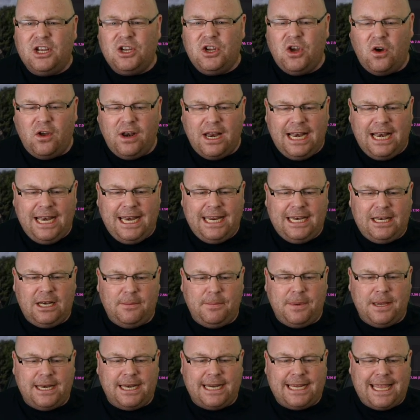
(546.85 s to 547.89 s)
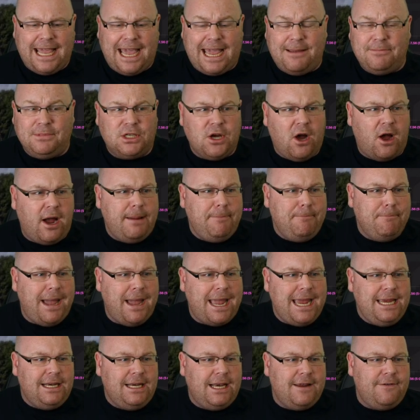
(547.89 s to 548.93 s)
Got a little bit of game time,
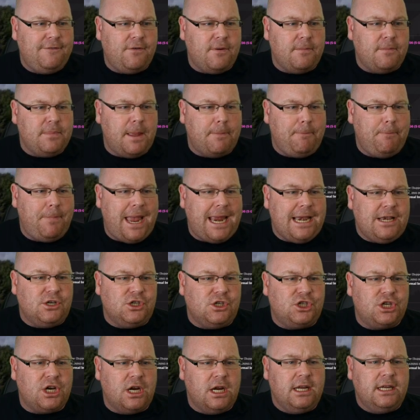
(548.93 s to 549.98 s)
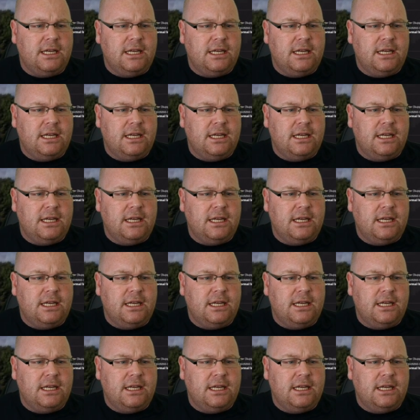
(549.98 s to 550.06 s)
mainly from the bench.